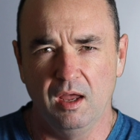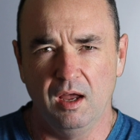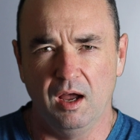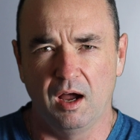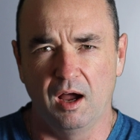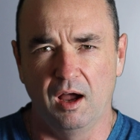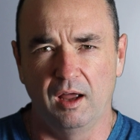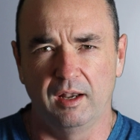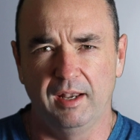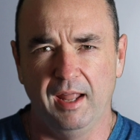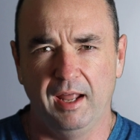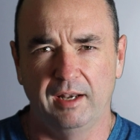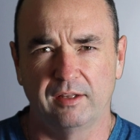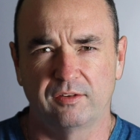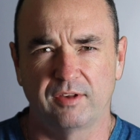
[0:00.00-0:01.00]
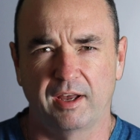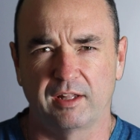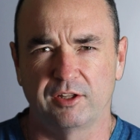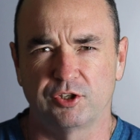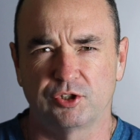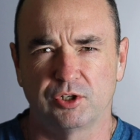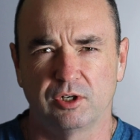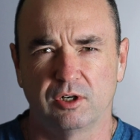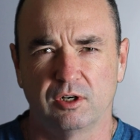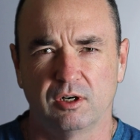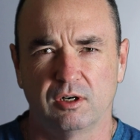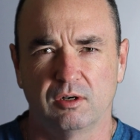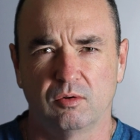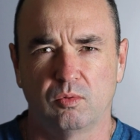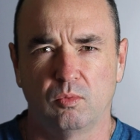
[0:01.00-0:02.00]
not exactly
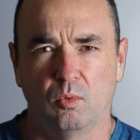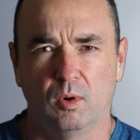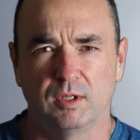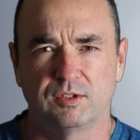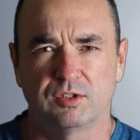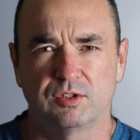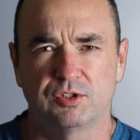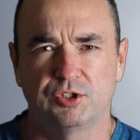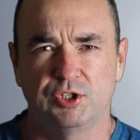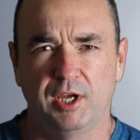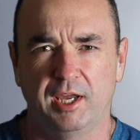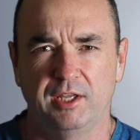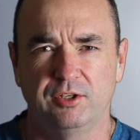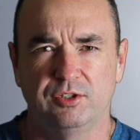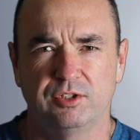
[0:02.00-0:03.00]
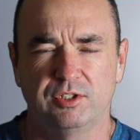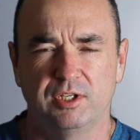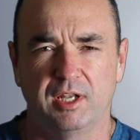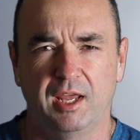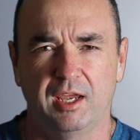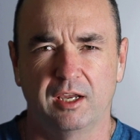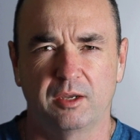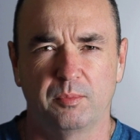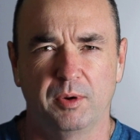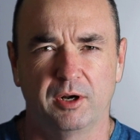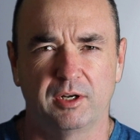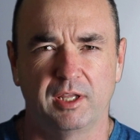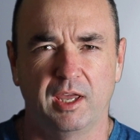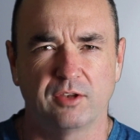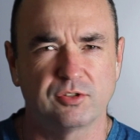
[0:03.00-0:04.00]
sure what's changed today
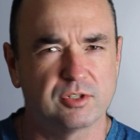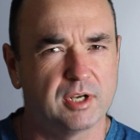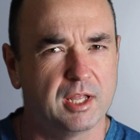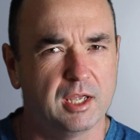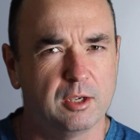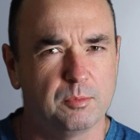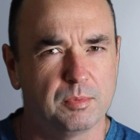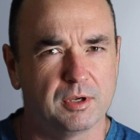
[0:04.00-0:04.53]
compared to yesterday,